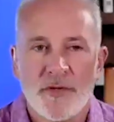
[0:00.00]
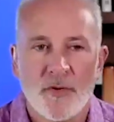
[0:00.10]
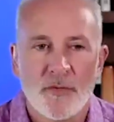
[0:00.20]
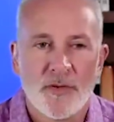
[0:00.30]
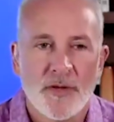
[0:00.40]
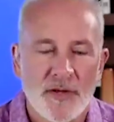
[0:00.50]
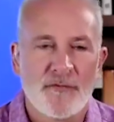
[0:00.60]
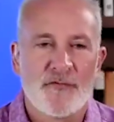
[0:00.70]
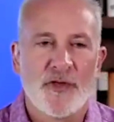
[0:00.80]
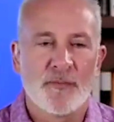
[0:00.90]
you know,
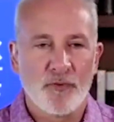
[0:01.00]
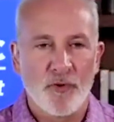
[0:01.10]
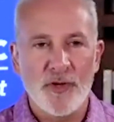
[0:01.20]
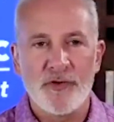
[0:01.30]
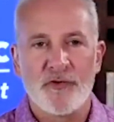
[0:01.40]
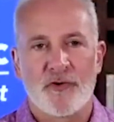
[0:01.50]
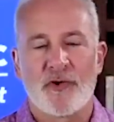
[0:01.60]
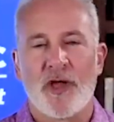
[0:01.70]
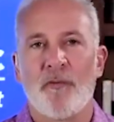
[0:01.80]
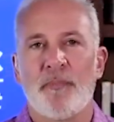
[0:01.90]
if the employees
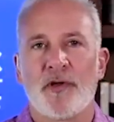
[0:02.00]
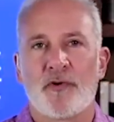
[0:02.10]
are helping